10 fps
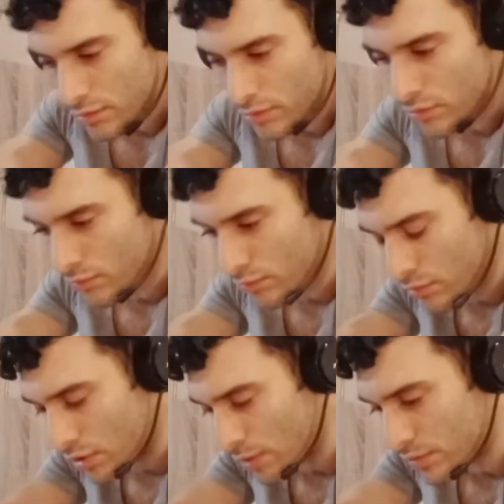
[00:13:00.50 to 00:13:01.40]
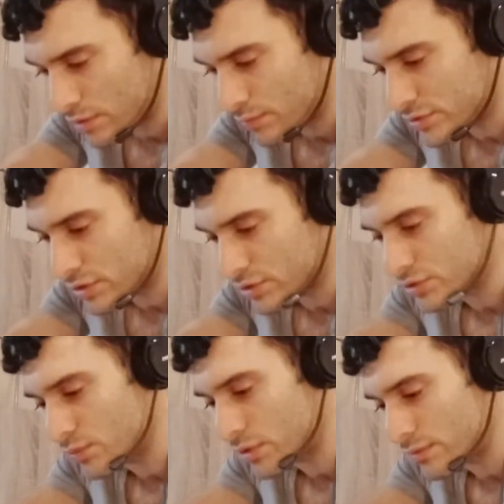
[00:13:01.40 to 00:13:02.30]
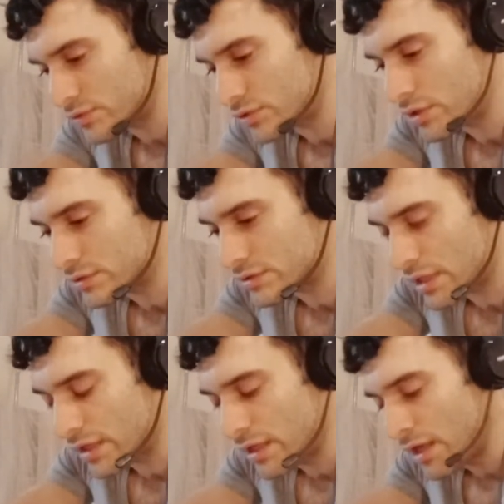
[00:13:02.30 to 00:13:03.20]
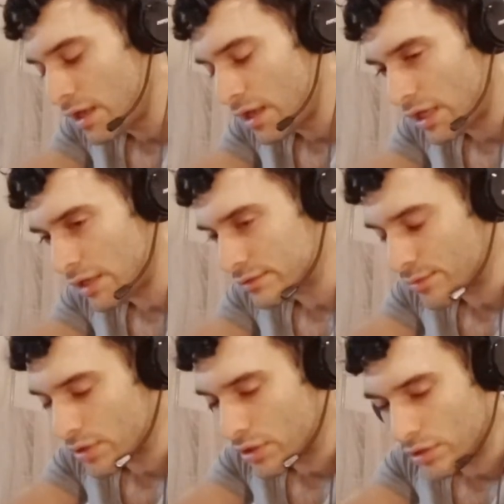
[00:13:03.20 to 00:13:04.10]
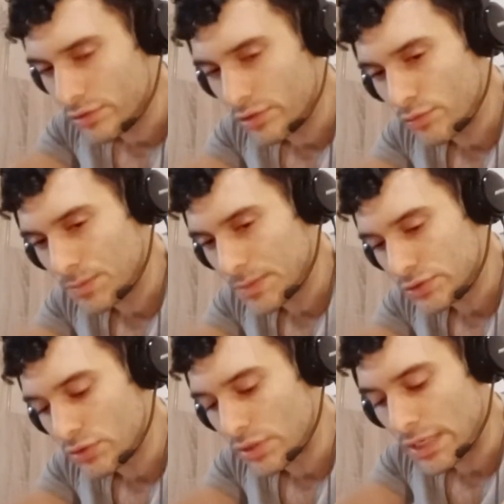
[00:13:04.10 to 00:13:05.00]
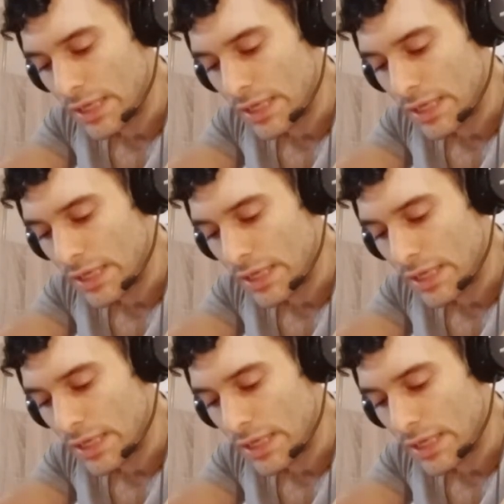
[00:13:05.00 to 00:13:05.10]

you completely misunderstood what I was trying to say. Anyways, I'm going to continue with my story.